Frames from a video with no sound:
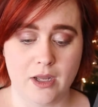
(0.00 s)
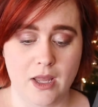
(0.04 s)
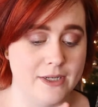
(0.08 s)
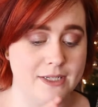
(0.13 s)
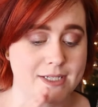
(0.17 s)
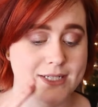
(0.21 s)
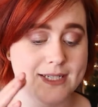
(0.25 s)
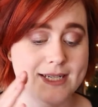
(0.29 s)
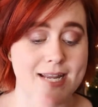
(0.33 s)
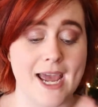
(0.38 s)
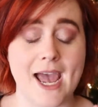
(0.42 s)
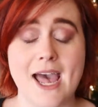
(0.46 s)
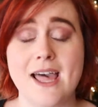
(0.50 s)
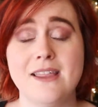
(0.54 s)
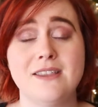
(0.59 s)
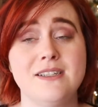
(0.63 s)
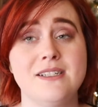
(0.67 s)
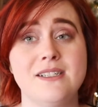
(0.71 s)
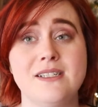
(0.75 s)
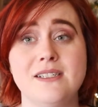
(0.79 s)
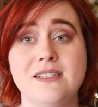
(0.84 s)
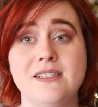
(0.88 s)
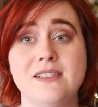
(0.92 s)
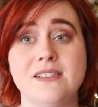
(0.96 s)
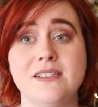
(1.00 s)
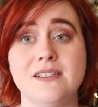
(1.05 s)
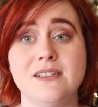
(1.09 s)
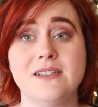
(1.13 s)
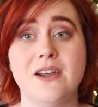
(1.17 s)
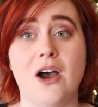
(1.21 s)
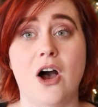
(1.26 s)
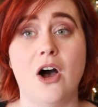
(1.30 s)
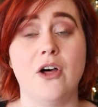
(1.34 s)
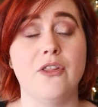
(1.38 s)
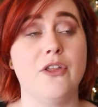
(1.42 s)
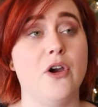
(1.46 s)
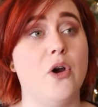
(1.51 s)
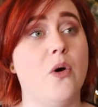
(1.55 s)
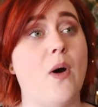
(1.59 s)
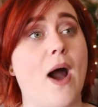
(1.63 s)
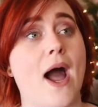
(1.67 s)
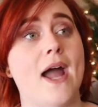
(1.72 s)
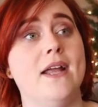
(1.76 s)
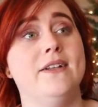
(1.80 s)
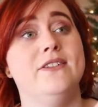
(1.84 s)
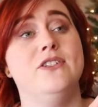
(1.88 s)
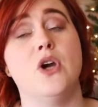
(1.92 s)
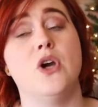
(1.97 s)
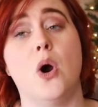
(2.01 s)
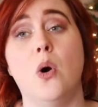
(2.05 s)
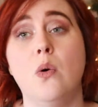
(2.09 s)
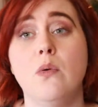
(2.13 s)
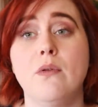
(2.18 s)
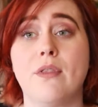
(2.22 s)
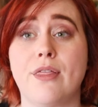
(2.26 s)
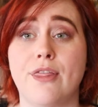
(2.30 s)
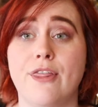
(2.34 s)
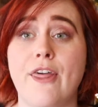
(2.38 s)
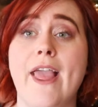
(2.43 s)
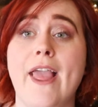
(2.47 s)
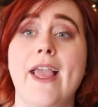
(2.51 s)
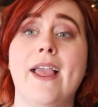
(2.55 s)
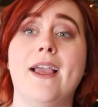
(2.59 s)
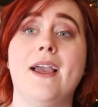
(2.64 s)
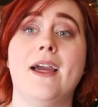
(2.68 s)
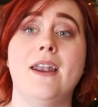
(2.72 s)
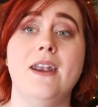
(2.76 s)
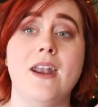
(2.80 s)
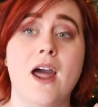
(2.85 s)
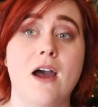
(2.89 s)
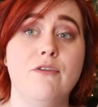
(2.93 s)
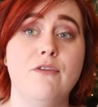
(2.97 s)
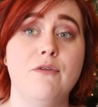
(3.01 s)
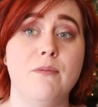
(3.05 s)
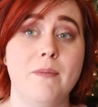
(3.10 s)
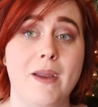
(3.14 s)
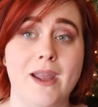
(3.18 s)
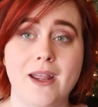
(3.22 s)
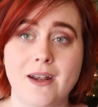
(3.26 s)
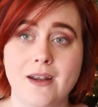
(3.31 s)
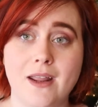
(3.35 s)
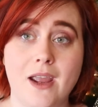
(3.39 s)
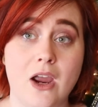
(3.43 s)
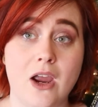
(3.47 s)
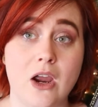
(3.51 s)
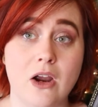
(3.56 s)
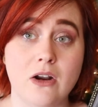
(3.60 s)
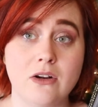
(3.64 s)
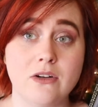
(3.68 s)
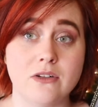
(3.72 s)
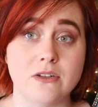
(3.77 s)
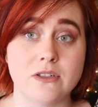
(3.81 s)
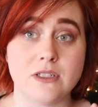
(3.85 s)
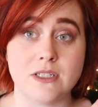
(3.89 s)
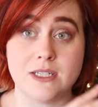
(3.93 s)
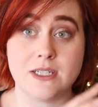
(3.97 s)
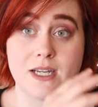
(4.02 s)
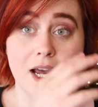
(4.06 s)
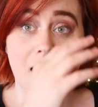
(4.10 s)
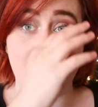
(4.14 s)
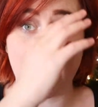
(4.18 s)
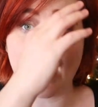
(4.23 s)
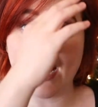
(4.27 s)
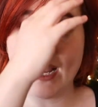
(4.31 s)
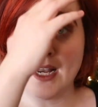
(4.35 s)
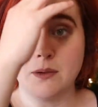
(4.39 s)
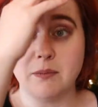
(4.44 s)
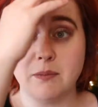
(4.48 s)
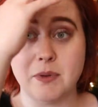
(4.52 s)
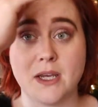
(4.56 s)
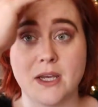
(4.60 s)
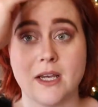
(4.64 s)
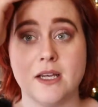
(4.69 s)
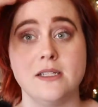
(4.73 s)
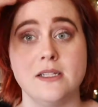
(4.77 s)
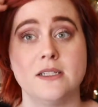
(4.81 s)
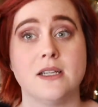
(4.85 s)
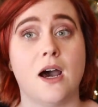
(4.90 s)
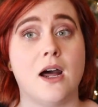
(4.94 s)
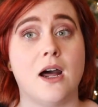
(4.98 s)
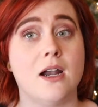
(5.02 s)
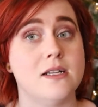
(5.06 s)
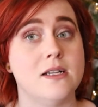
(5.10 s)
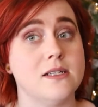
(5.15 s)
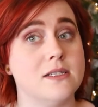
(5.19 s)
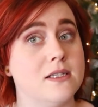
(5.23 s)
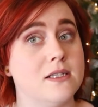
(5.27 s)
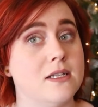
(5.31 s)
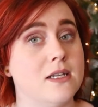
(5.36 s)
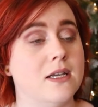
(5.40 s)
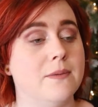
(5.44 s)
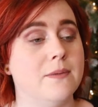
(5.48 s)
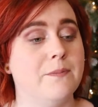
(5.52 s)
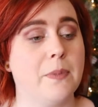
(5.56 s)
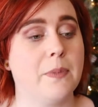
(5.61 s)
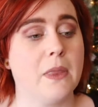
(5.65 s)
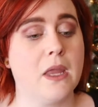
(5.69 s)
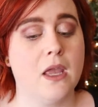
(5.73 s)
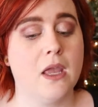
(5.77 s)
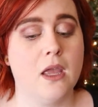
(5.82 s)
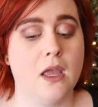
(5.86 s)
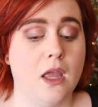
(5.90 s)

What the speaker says: The deaths, although I don't think enough main characters died, because honestly,